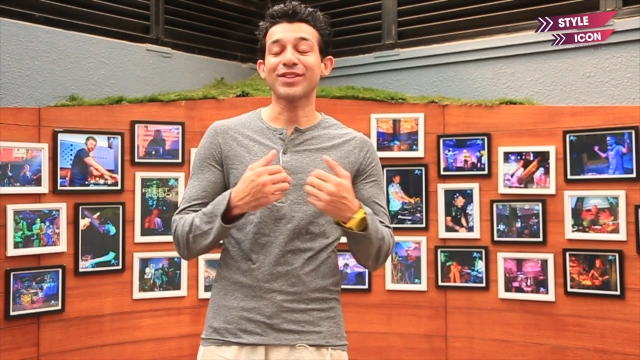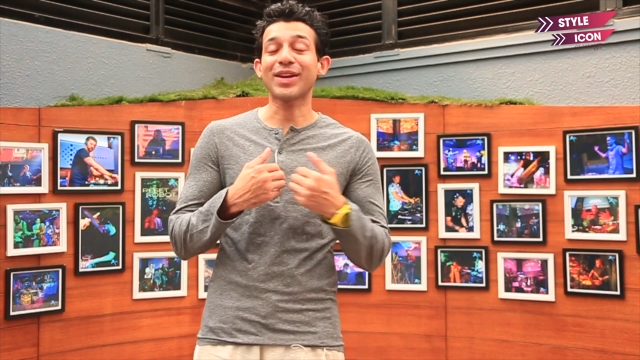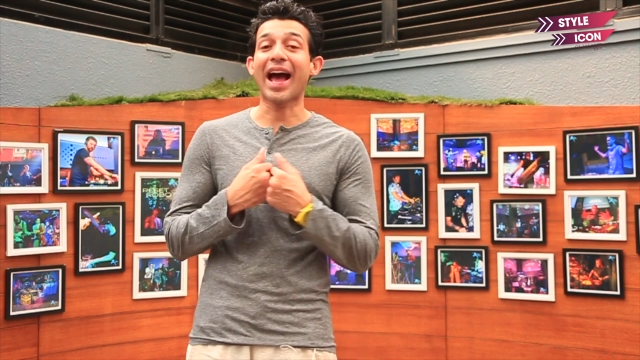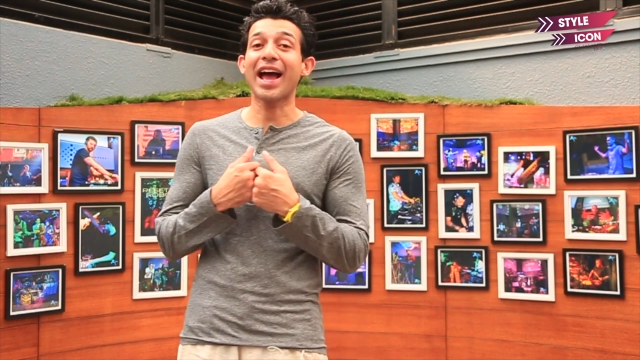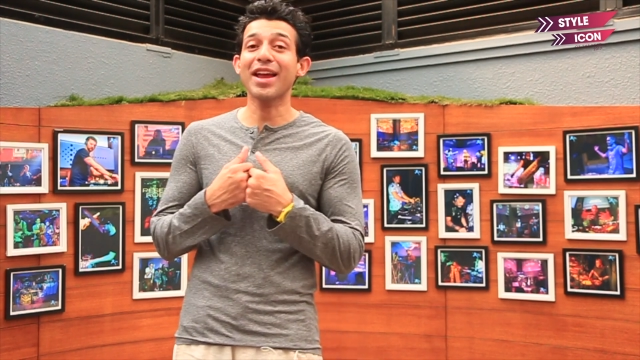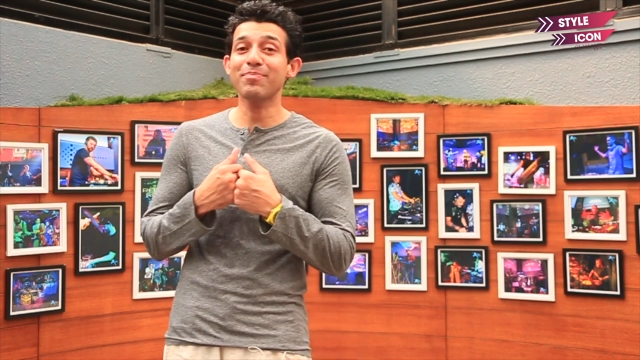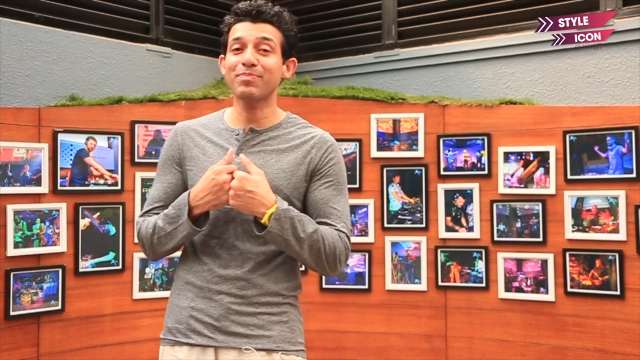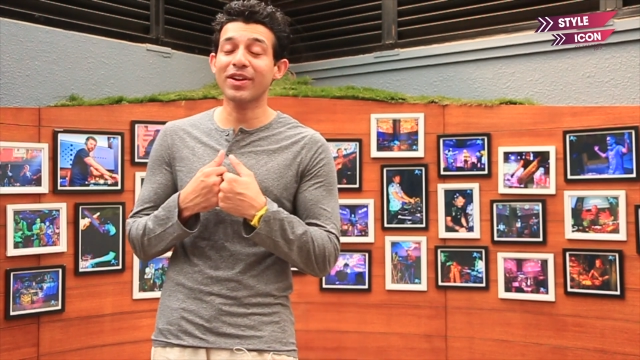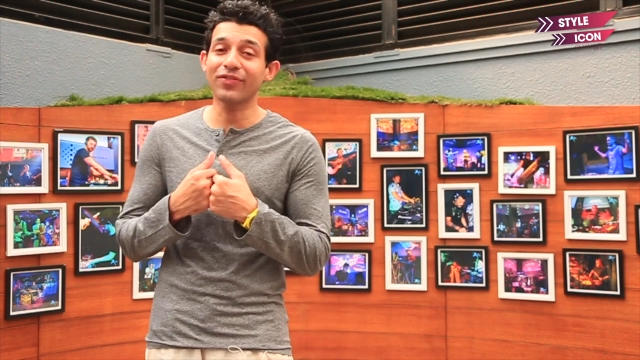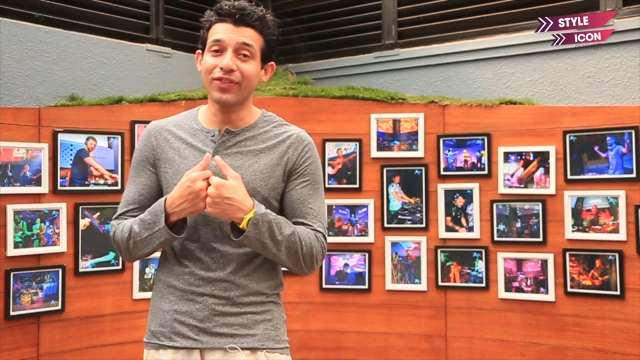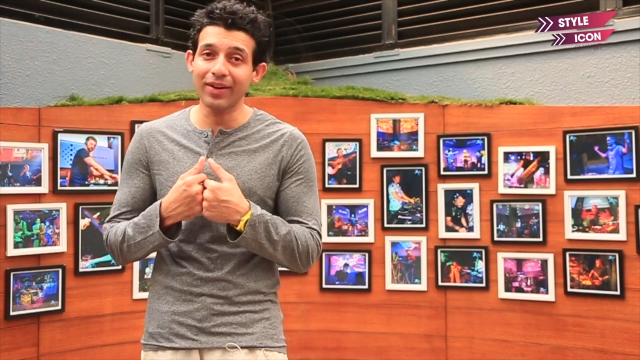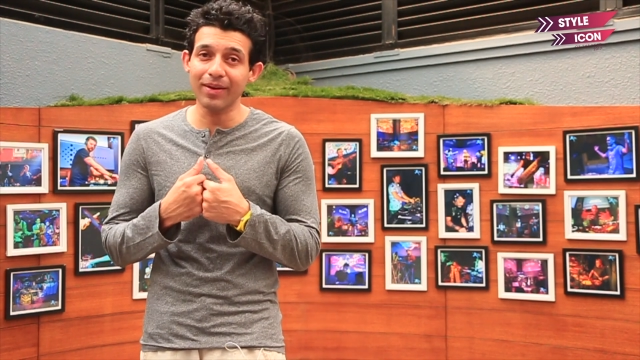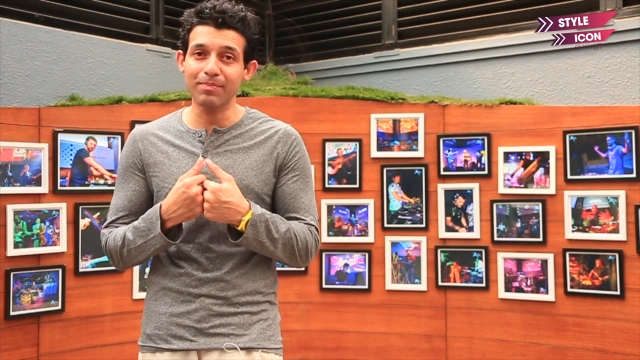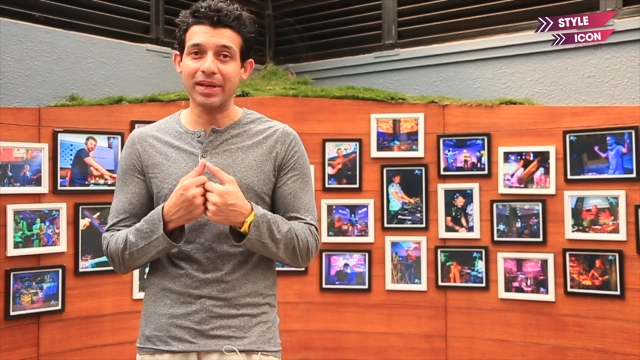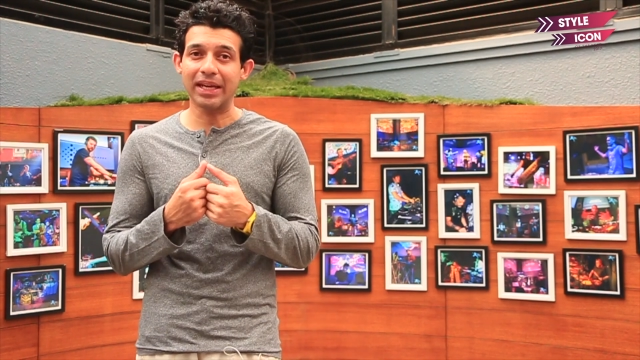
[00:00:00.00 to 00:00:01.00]
So I
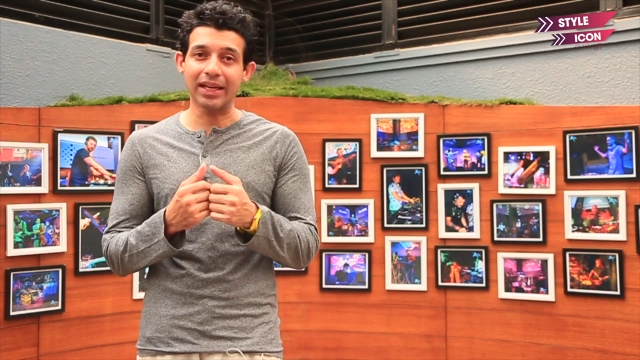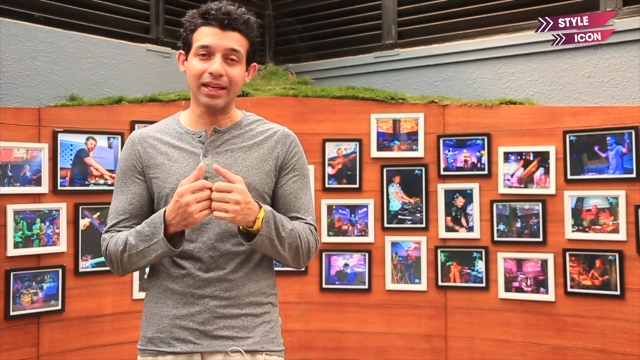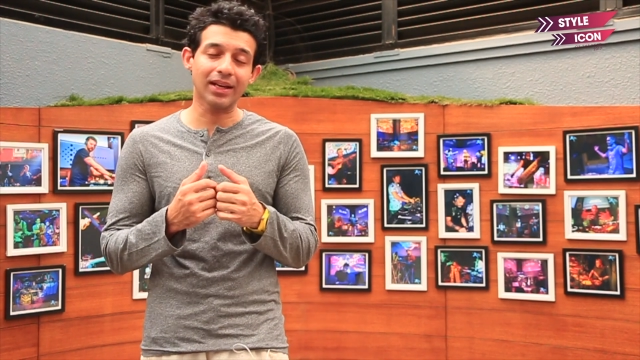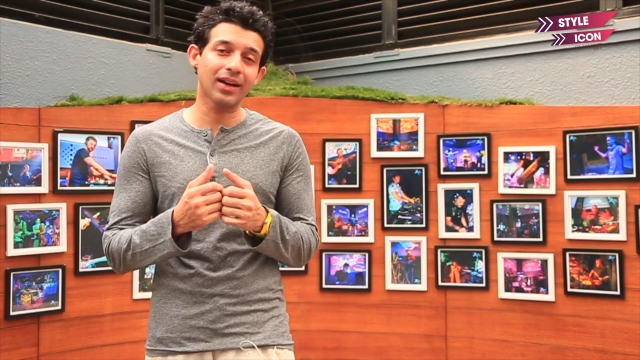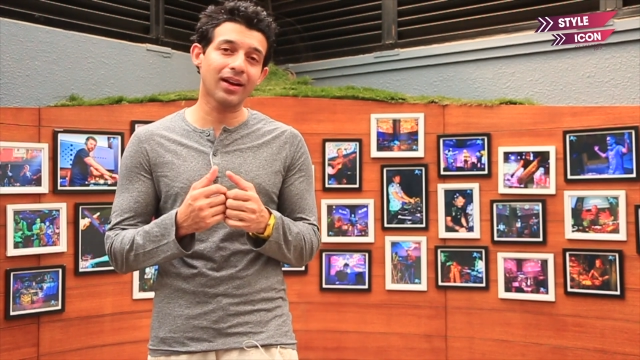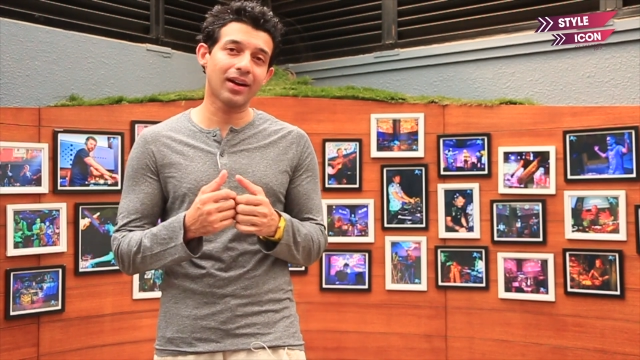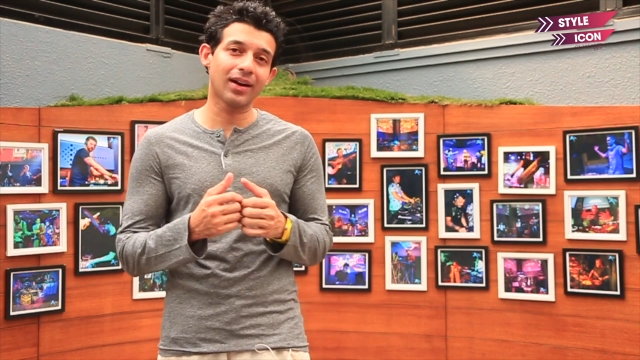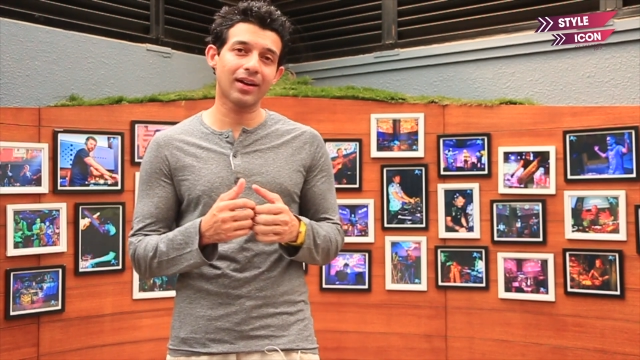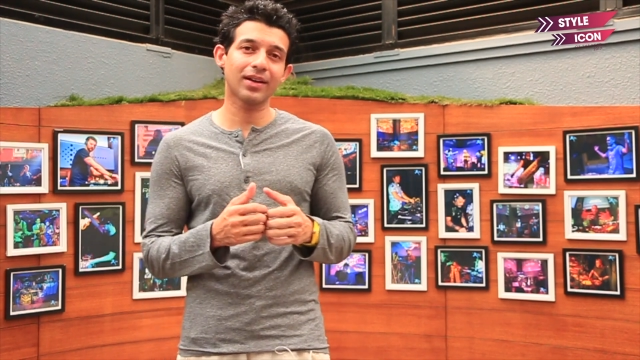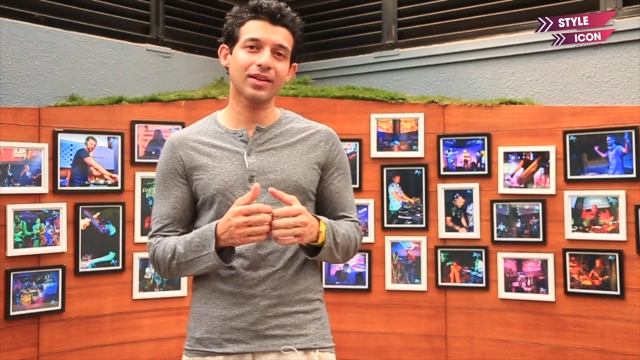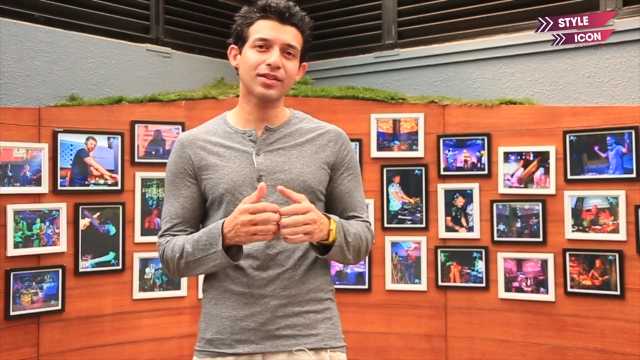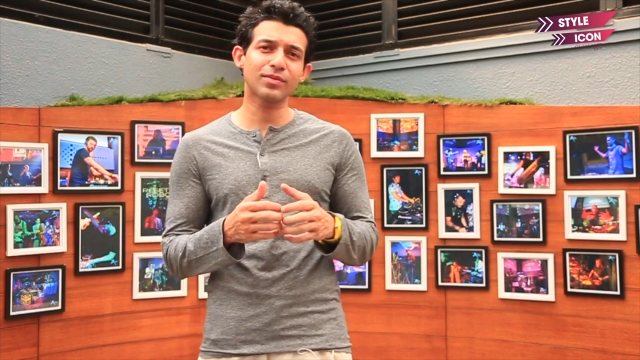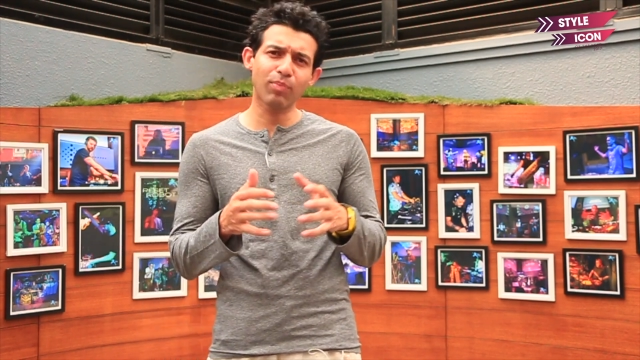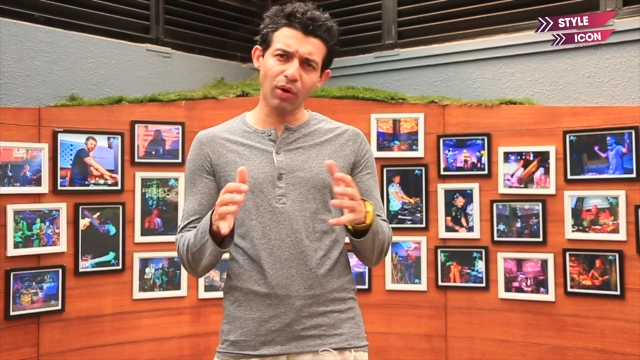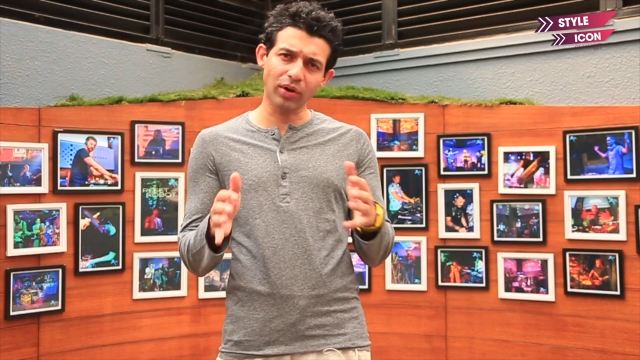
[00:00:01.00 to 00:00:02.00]
prefer being
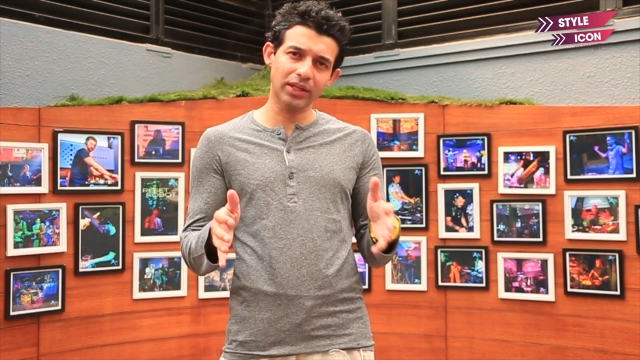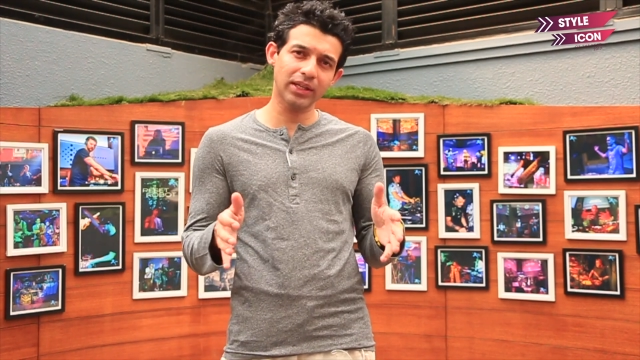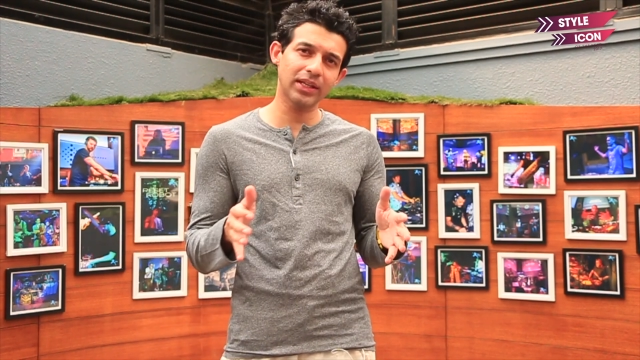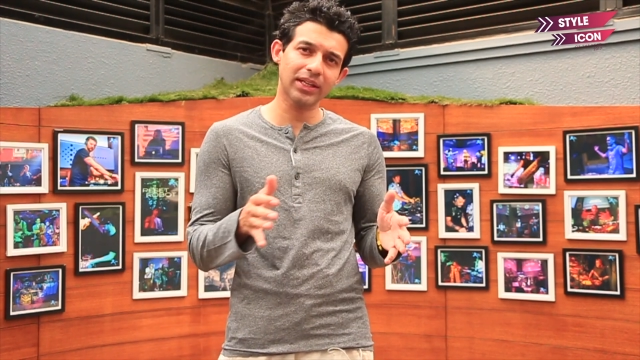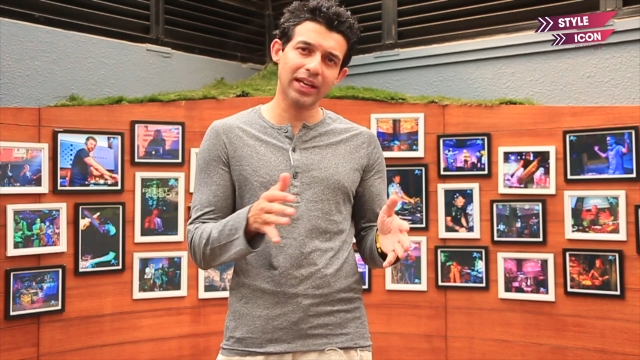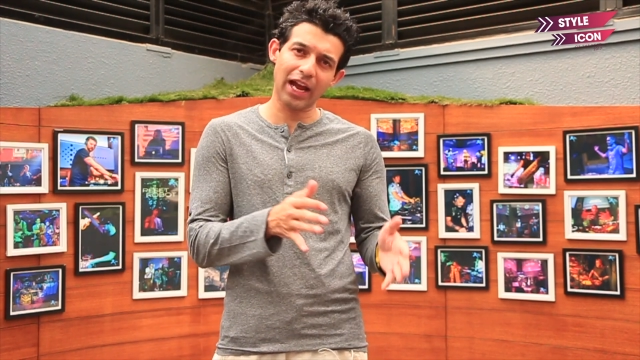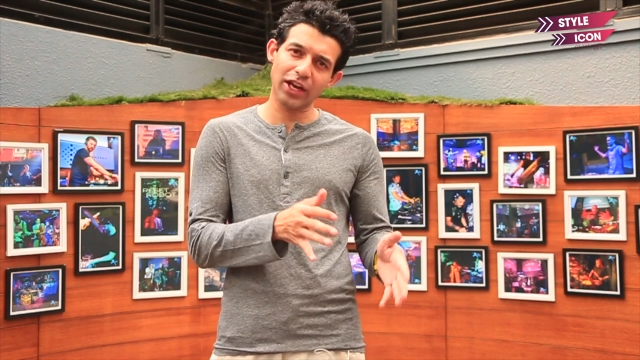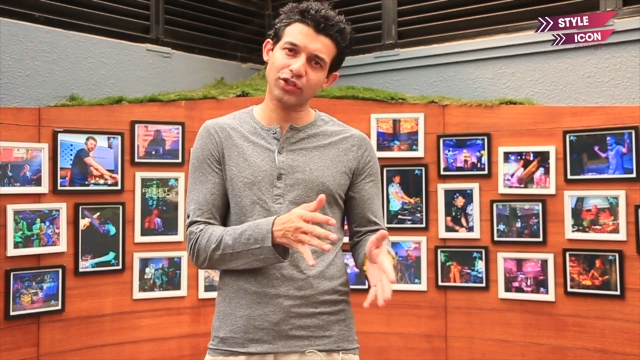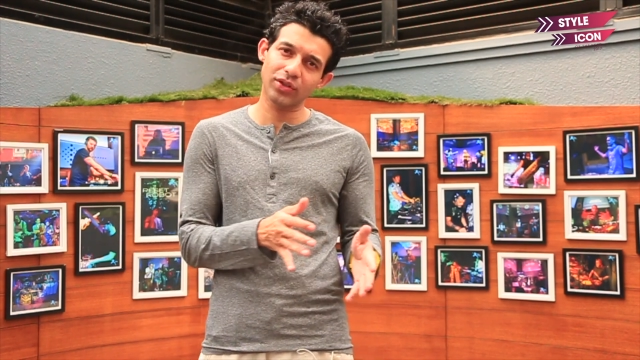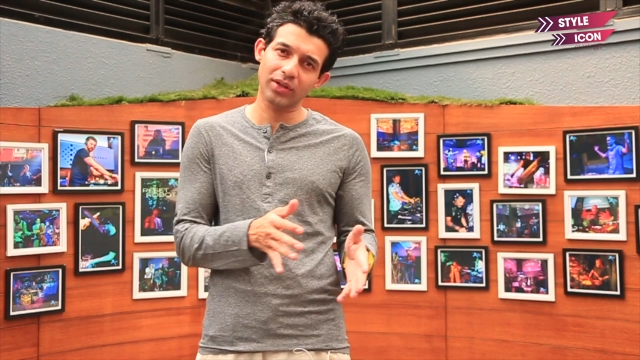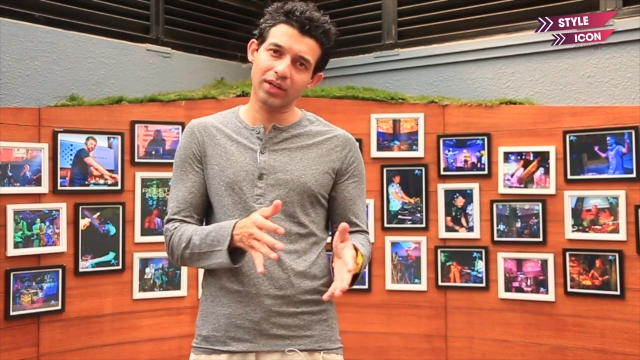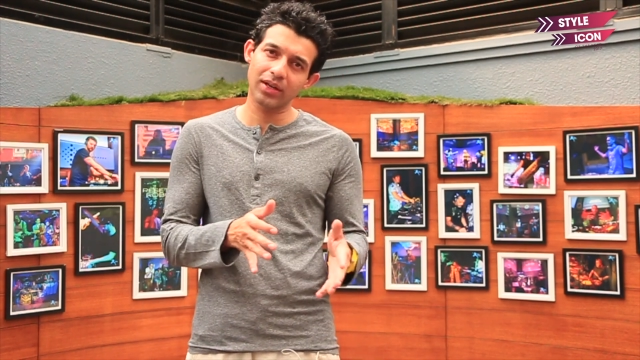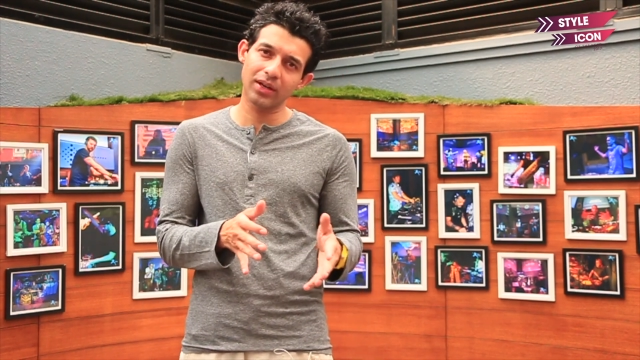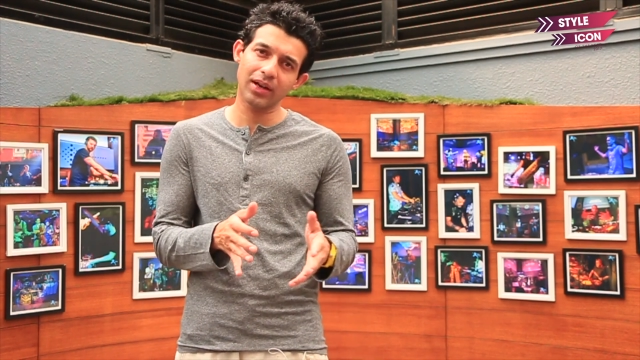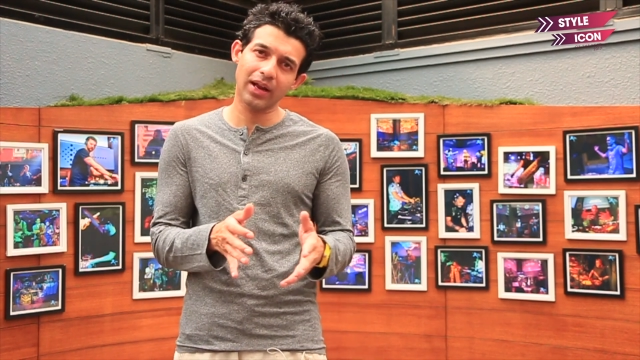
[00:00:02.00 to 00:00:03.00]
sporty,
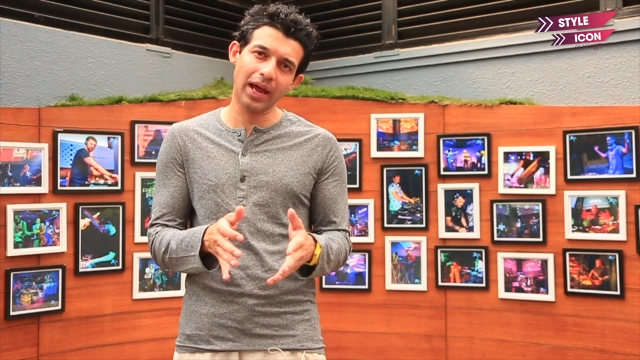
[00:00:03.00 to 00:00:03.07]
casual,